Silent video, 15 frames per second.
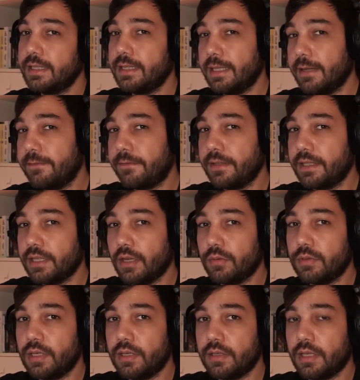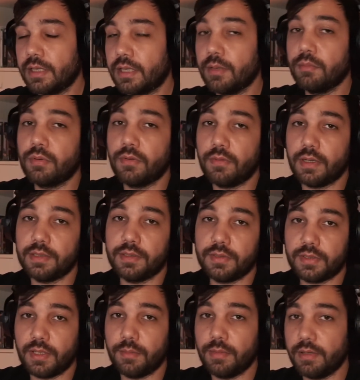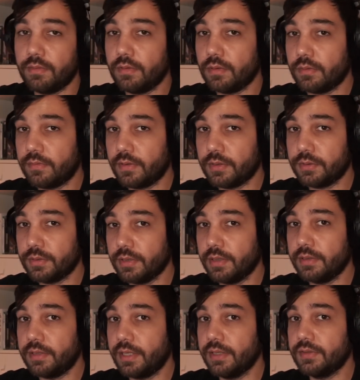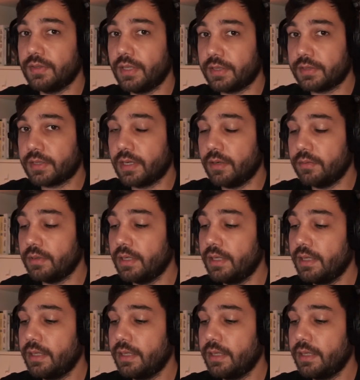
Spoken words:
nothing out there that can provide the same level of functionality as Nextcloud,